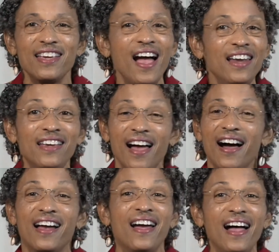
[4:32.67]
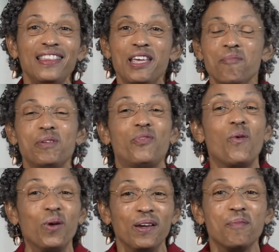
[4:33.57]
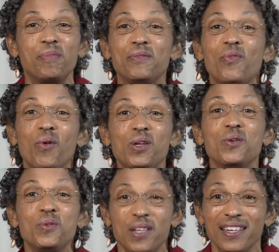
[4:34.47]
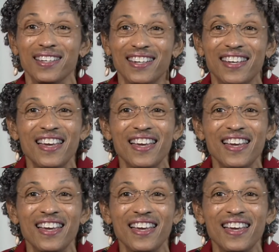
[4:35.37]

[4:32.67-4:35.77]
God got there before you did.